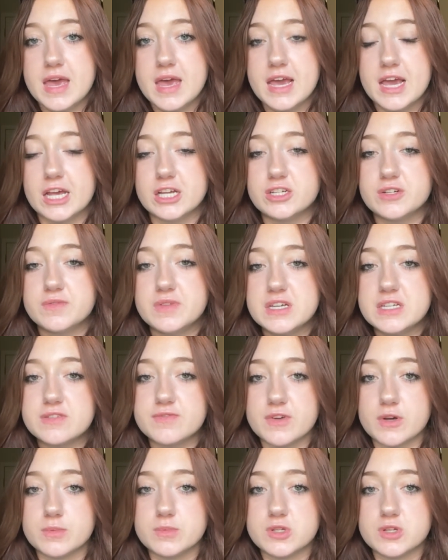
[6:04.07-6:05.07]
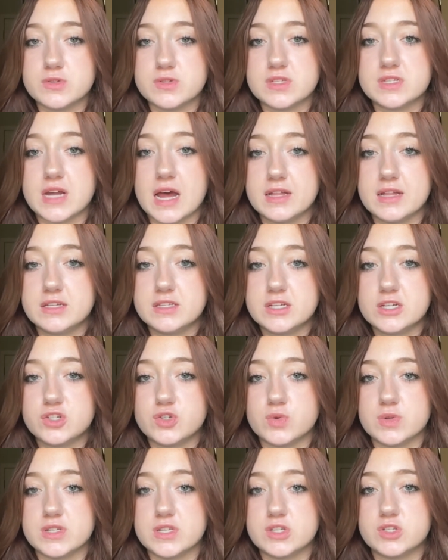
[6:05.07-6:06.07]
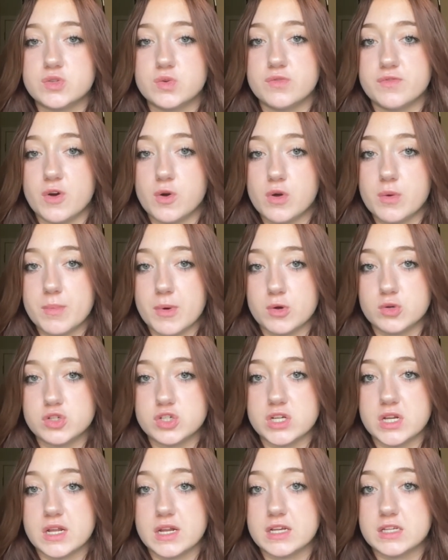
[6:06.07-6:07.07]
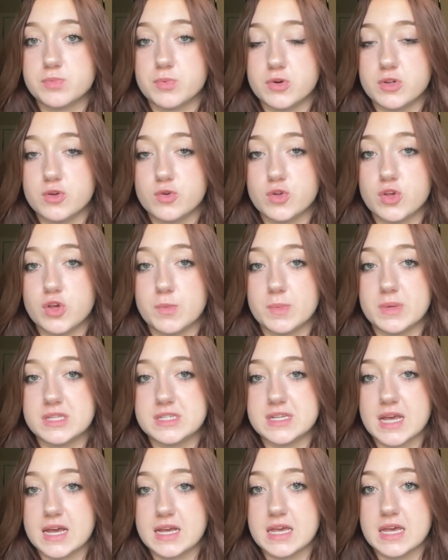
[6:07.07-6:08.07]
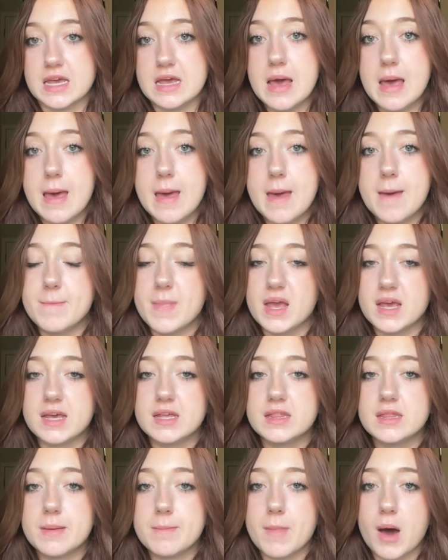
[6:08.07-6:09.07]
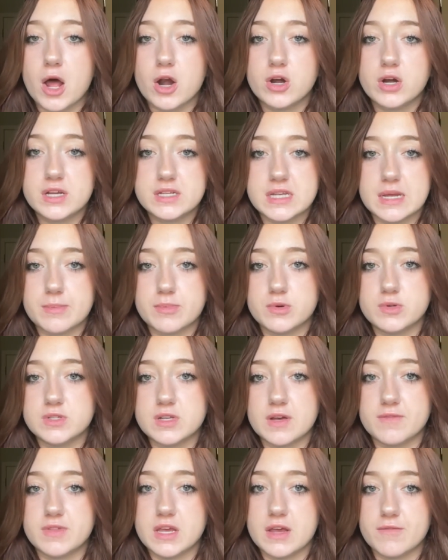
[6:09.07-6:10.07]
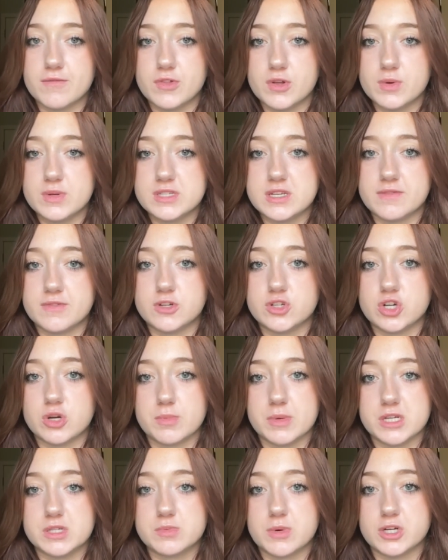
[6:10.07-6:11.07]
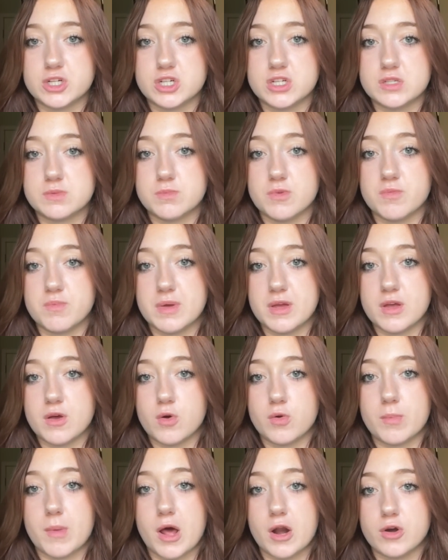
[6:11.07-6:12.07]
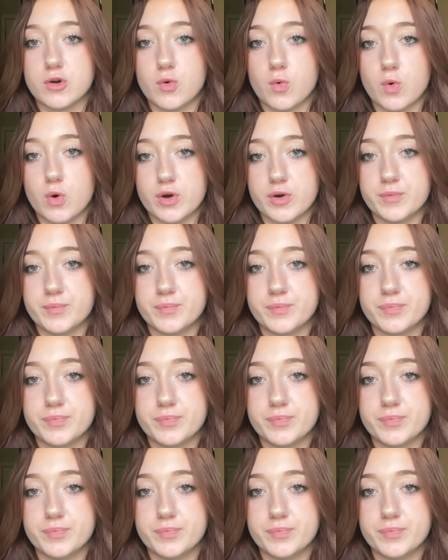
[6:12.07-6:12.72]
Each of these films use stylistic choices to evoke emotion and explore the human psyche, making them modern examples of the influence of the German Expressionist movement on modern horror.